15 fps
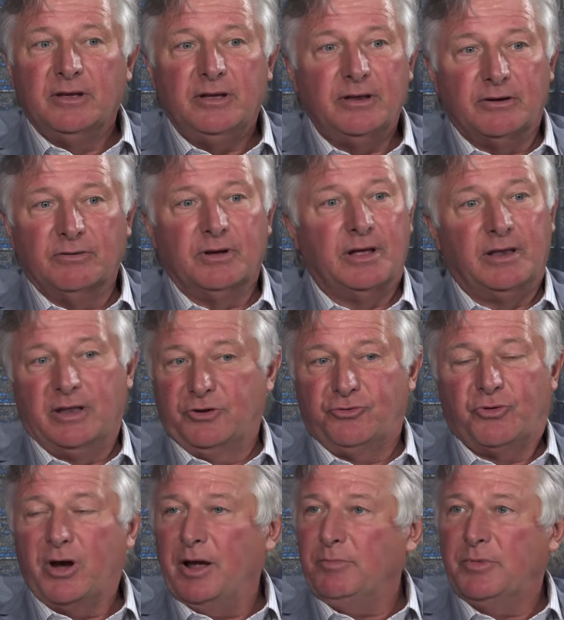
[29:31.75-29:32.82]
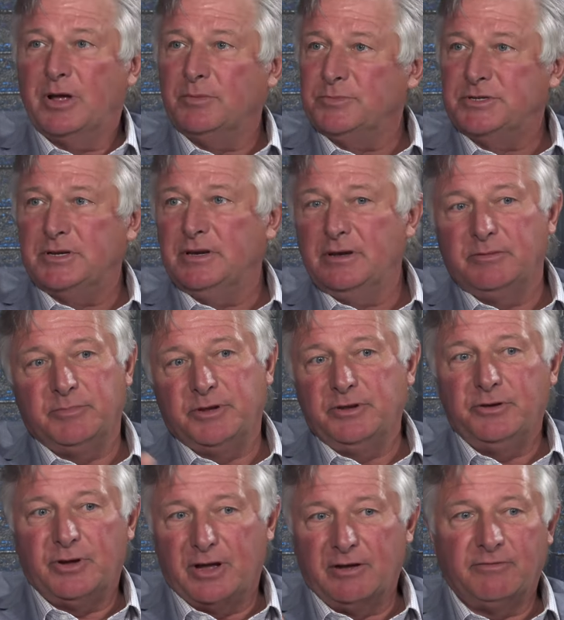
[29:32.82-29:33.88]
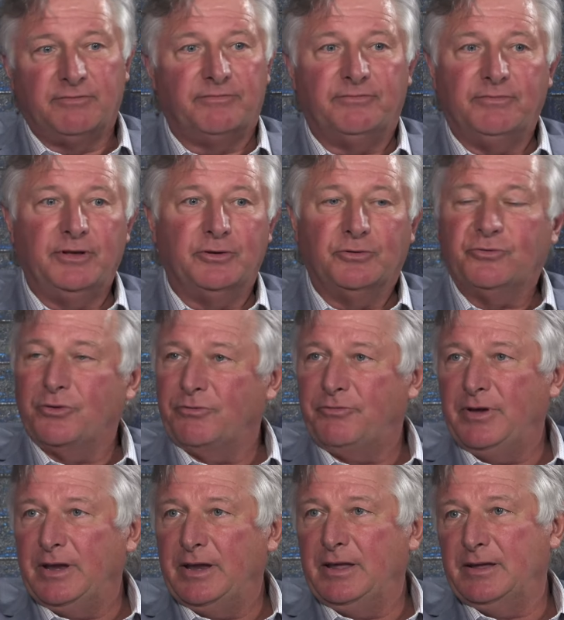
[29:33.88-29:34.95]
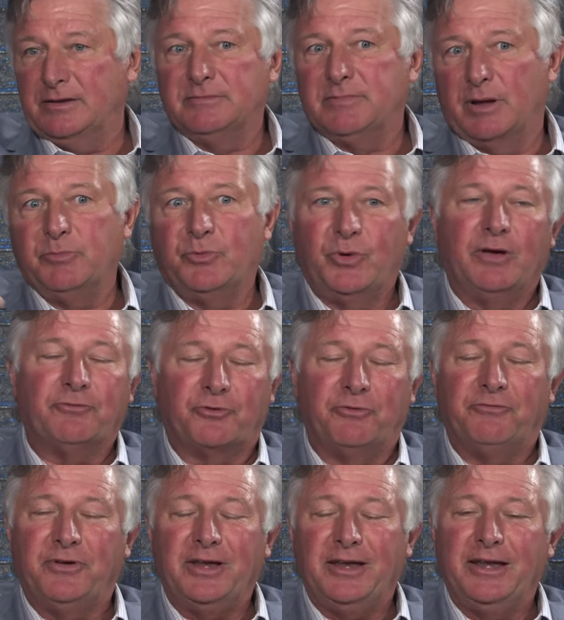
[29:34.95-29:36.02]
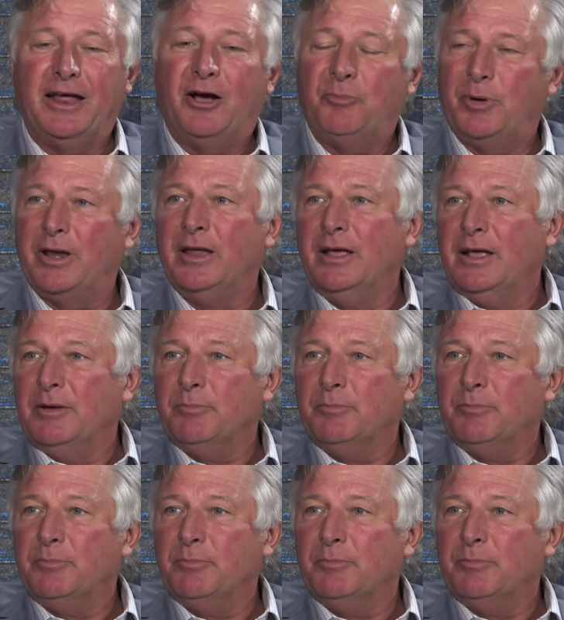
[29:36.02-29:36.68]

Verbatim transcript: you know, and then crime comes in. I mean, you have, you know, graffiti, I mean, we have graffiti now, but,